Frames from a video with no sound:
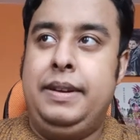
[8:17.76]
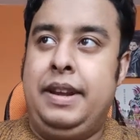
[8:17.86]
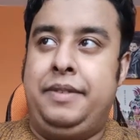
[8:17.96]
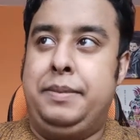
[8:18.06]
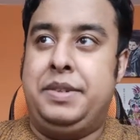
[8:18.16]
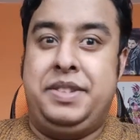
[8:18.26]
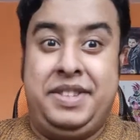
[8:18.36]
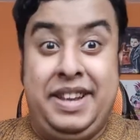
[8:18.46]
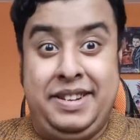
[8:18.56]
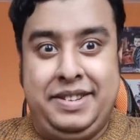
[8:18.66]
Nothing much to
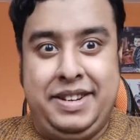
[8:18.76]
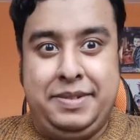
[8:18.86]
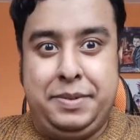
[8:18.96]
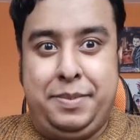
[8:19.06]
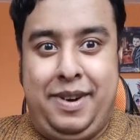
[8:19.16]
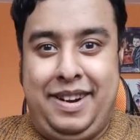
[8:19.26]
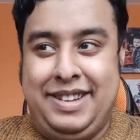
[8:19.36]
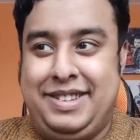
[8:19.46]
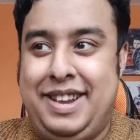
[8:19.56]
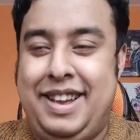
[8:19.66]
say in terms of
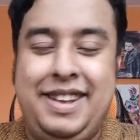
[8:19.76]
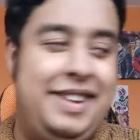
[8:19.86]
price.